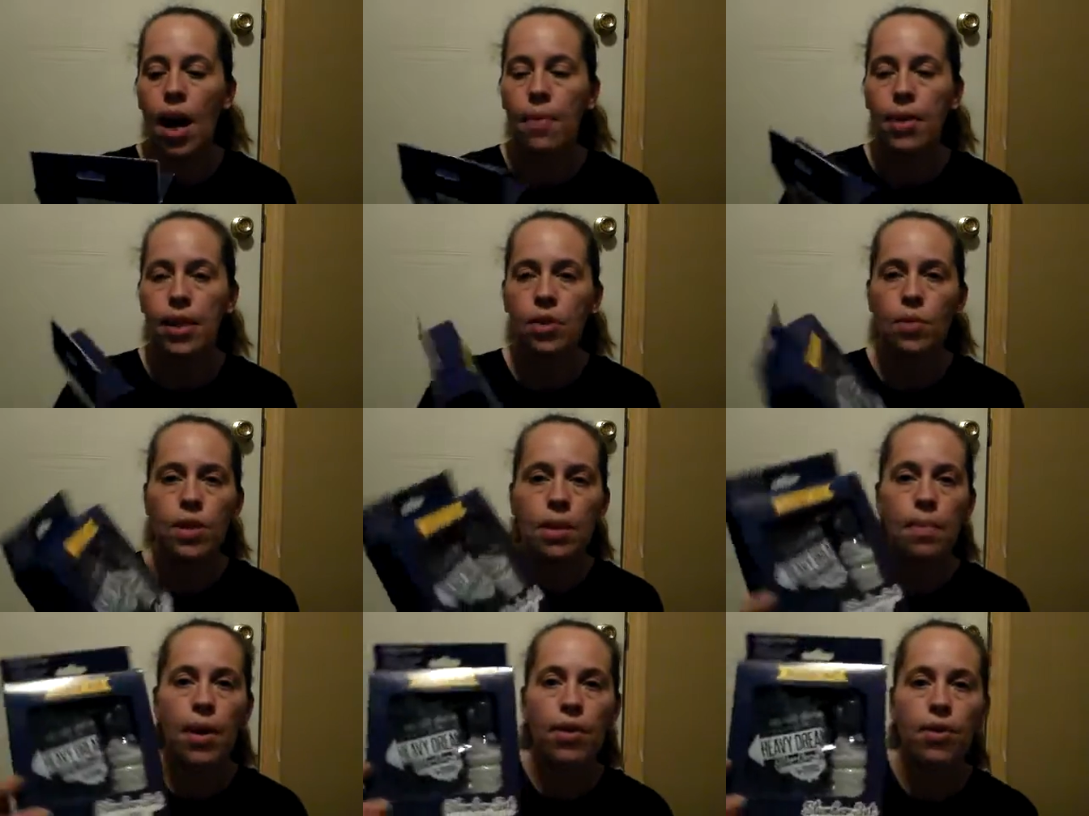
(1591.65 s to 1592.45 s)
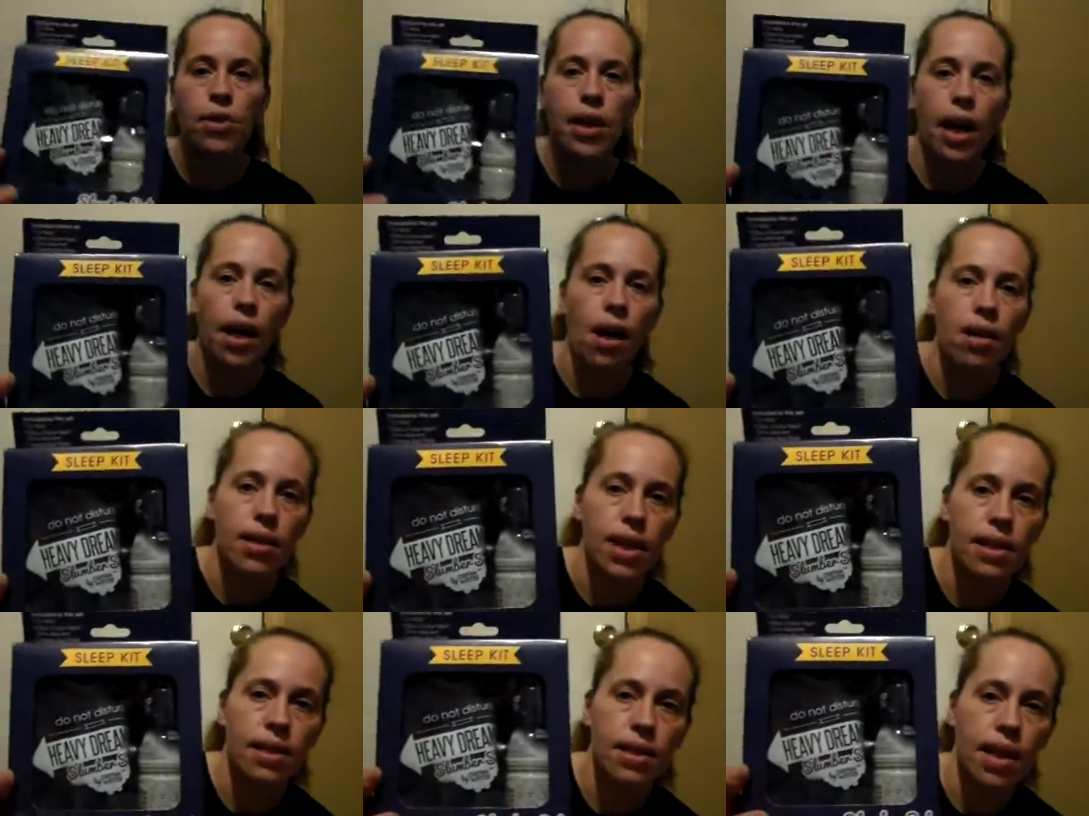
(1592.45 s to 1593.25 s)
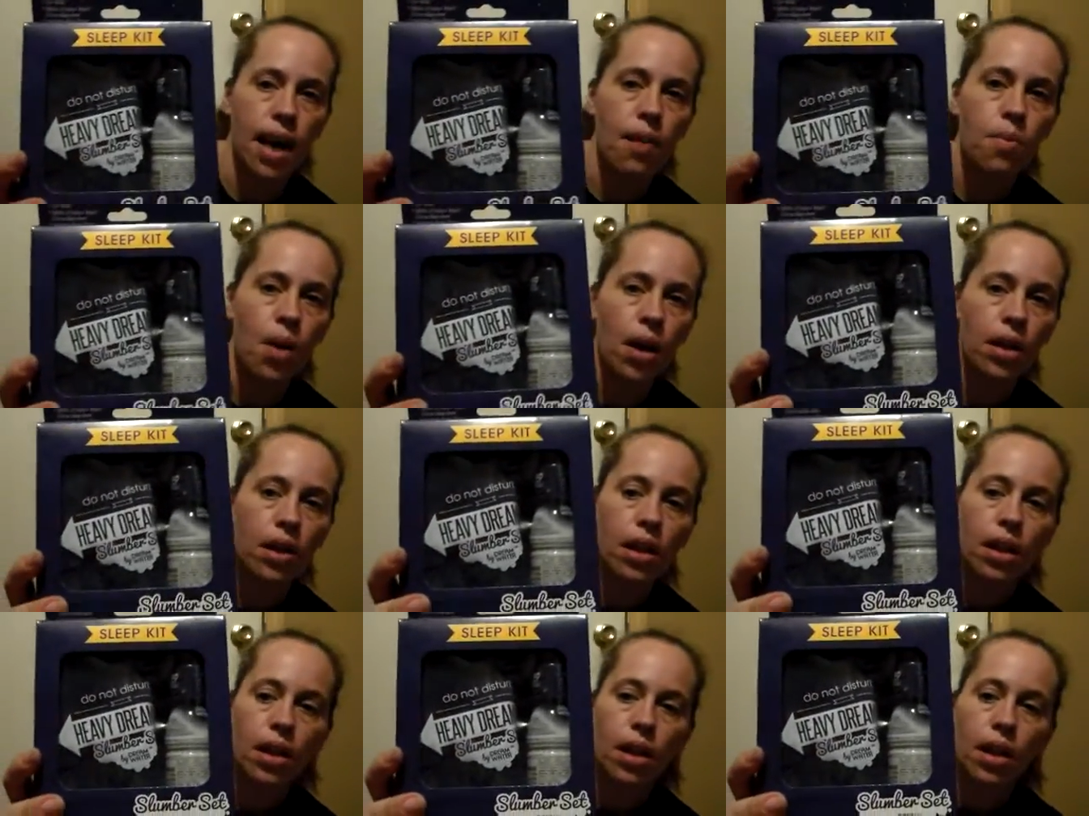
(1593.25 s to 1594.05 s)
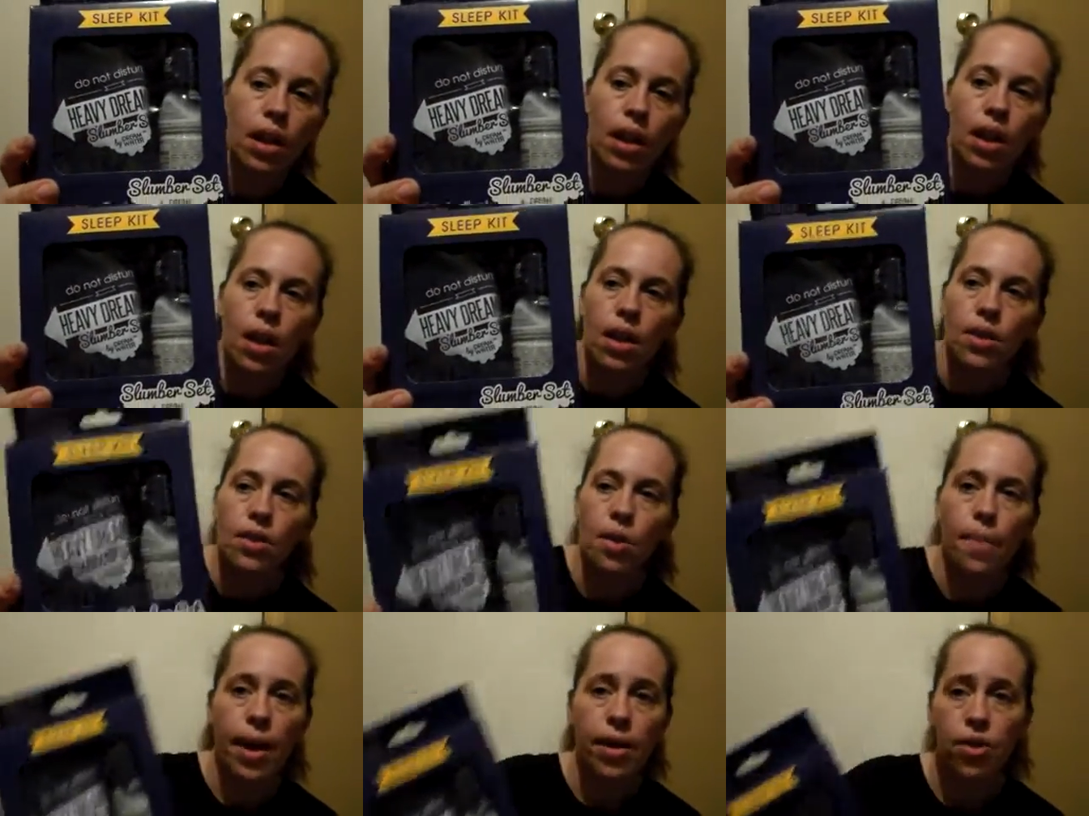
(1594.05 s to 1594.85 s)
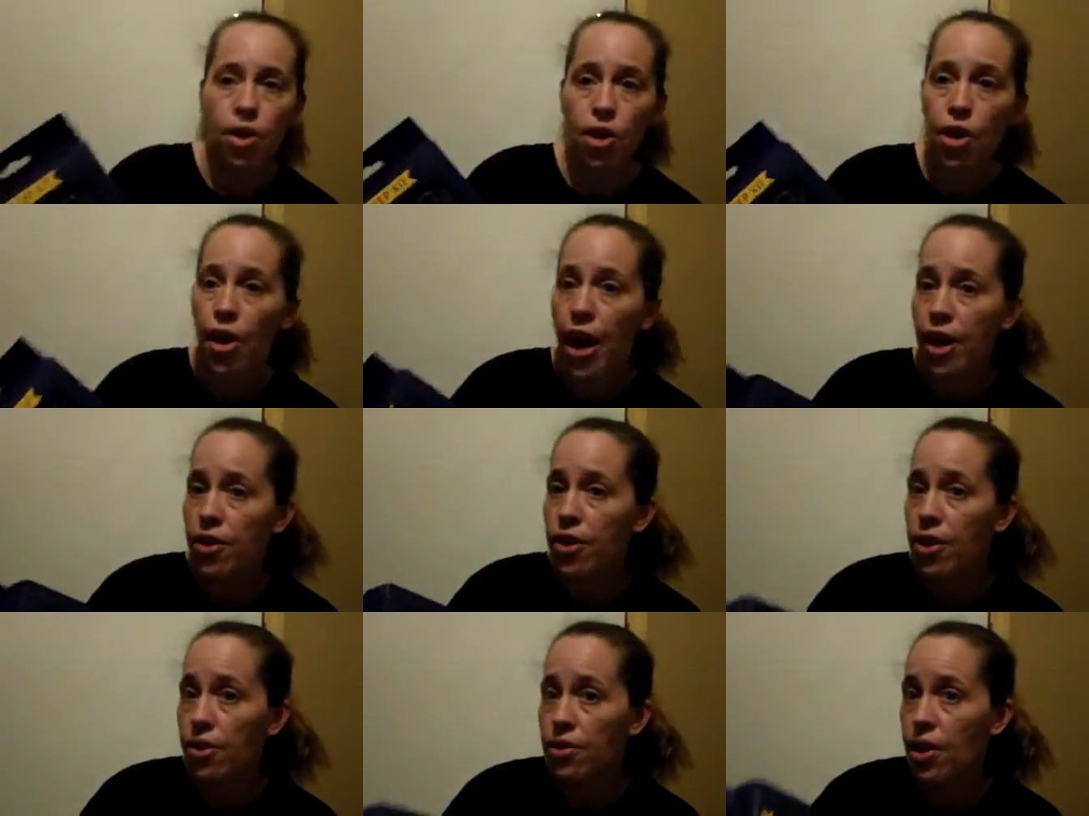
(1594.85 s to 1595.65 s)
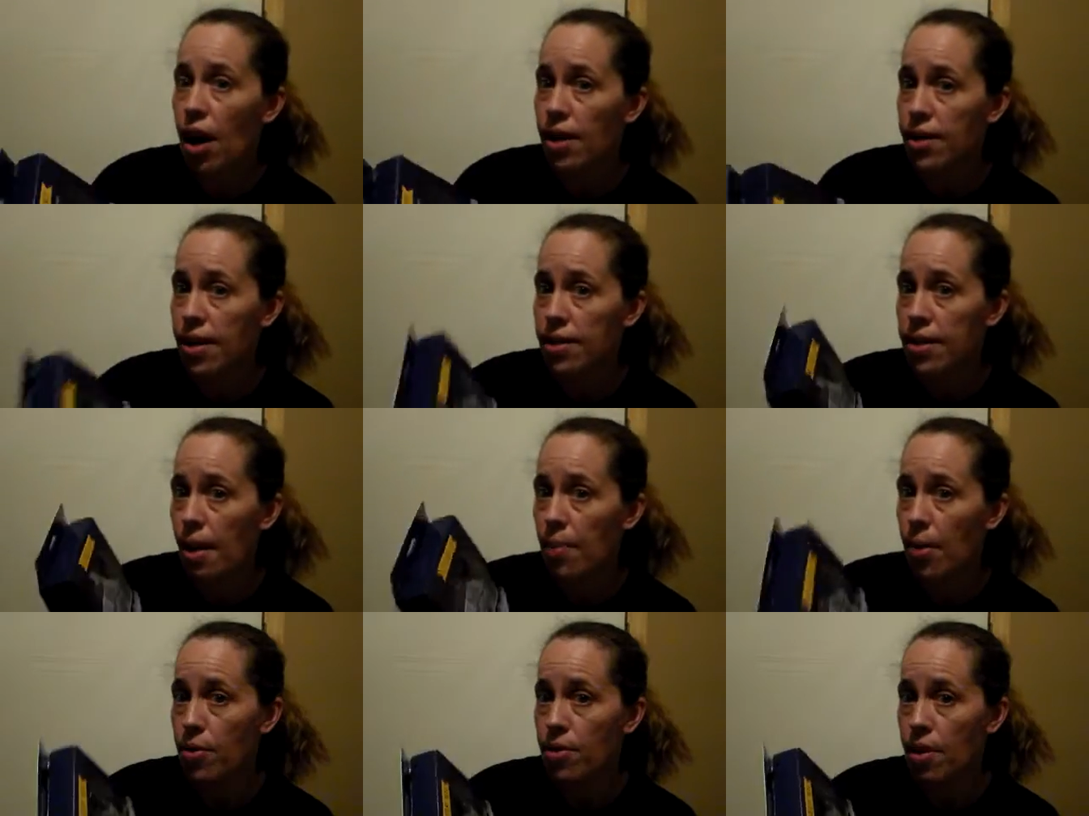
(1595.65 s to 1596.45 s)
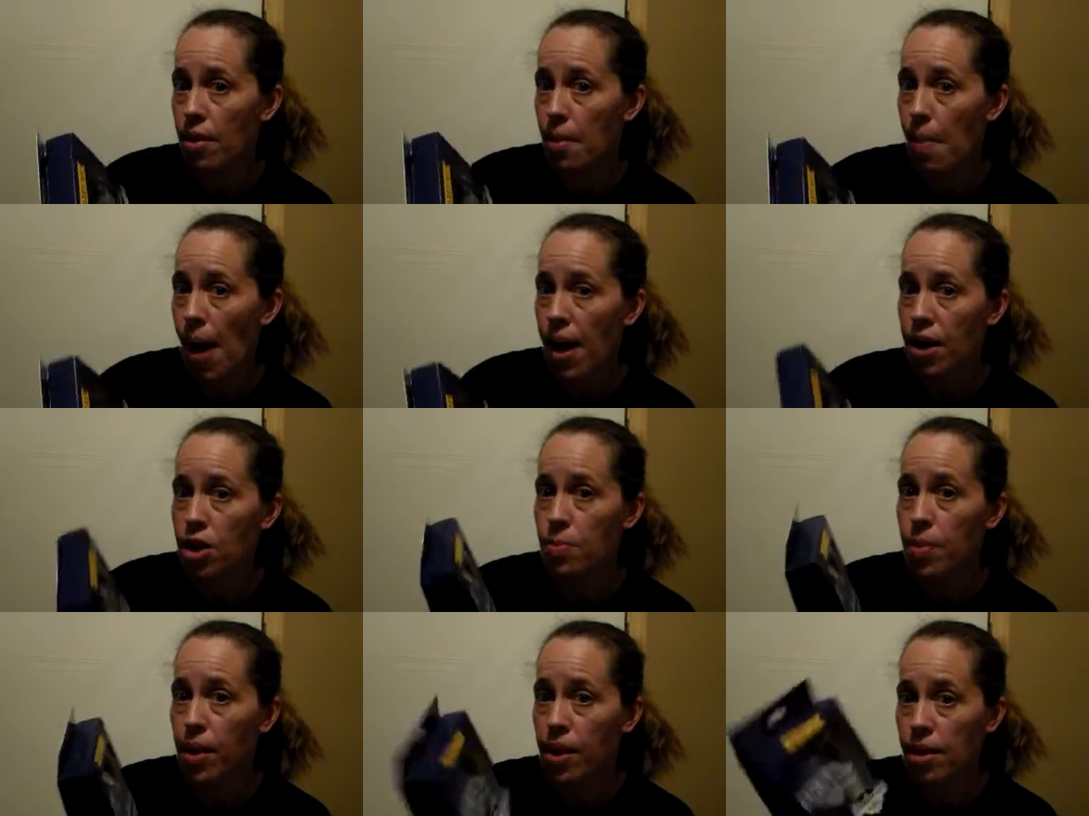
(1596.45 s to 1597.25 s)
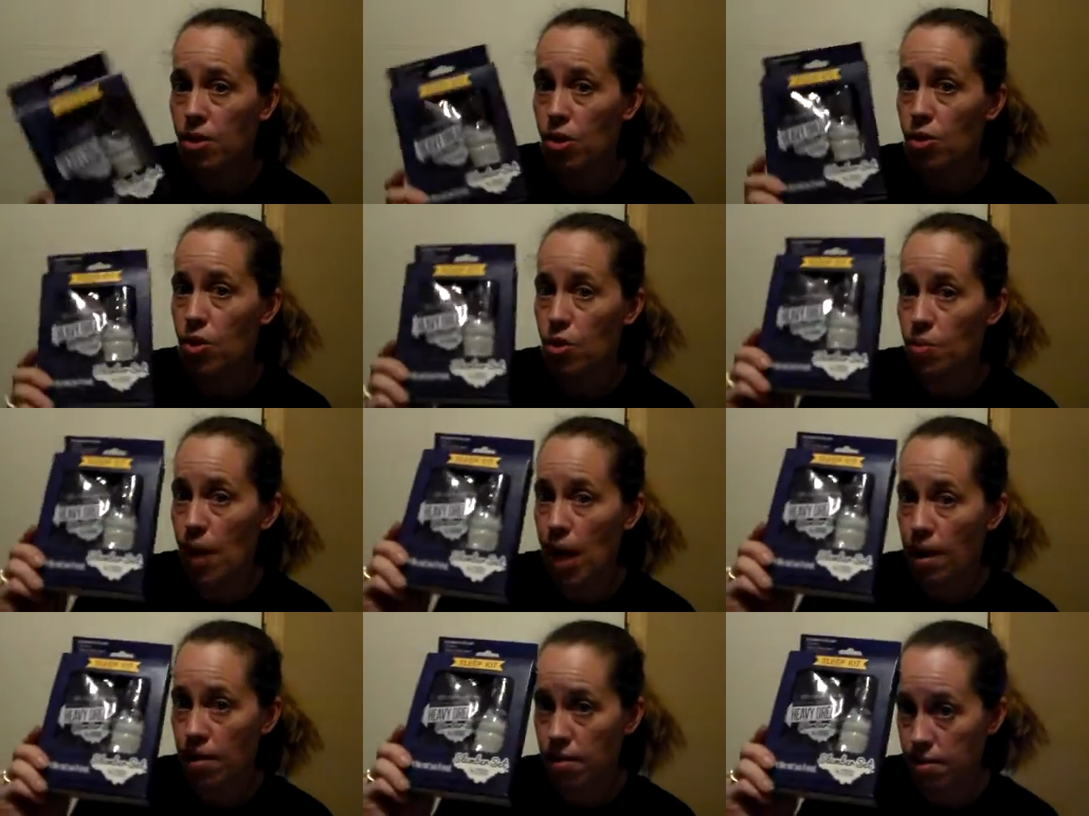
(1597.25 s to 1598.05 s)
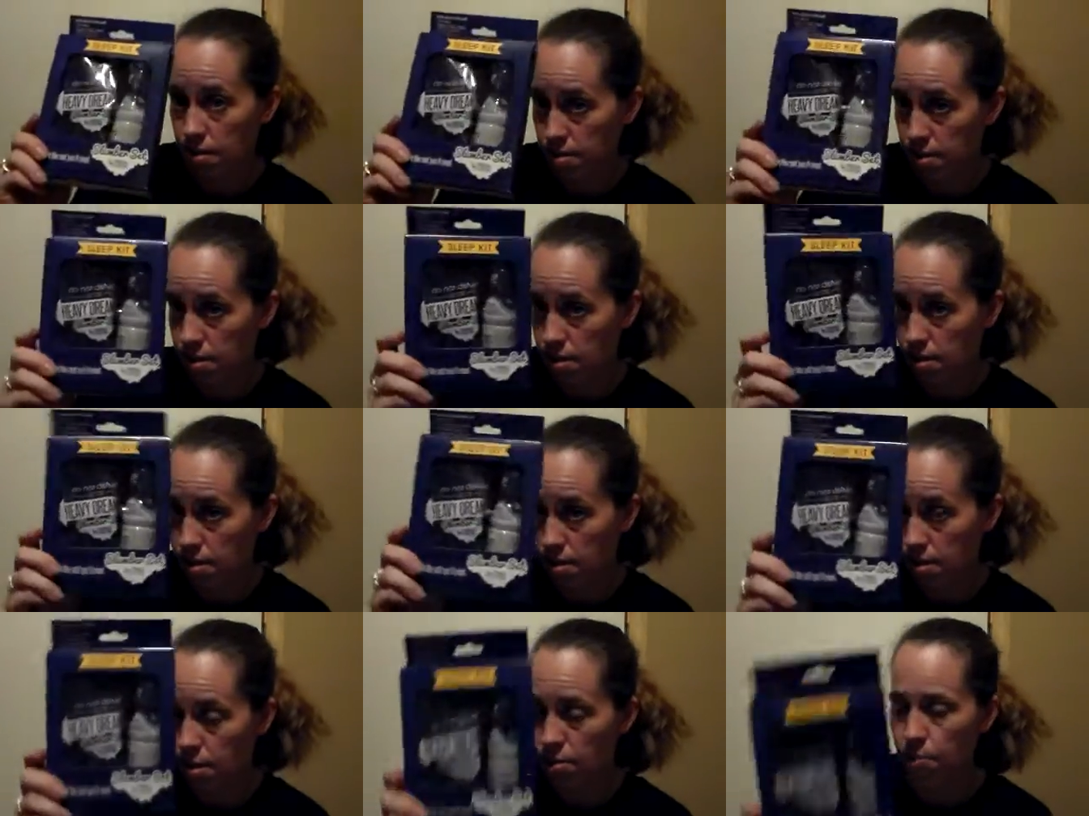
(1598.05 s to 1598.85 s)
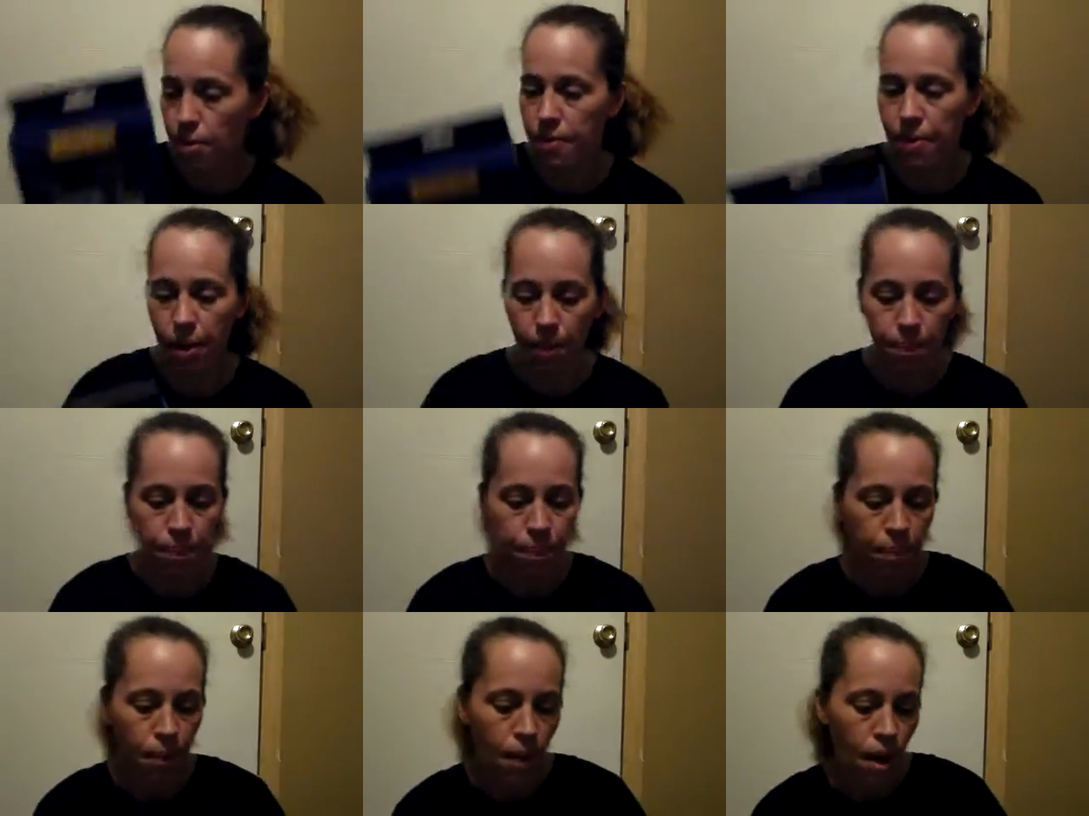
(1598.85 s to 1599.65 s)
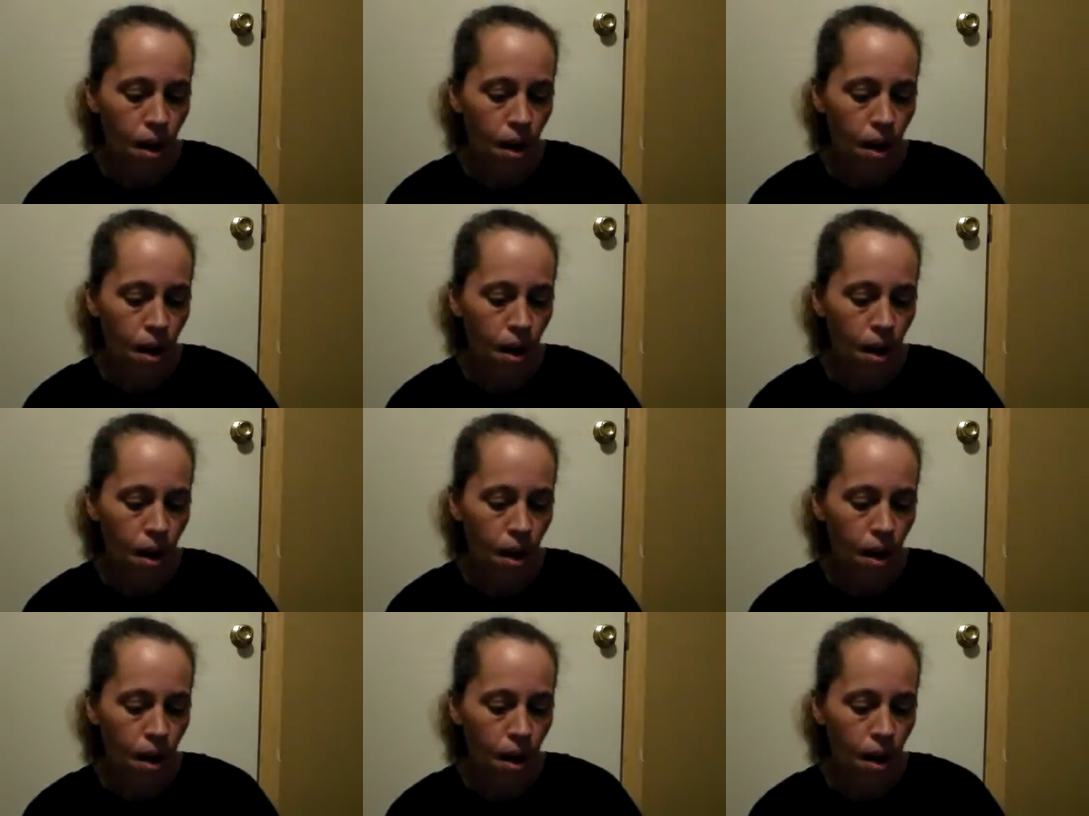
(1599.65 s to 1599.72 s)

Um, this was a Mother's Day contest that I won. So make sure you're entering those contests I post on the page because you do win. This is proof here.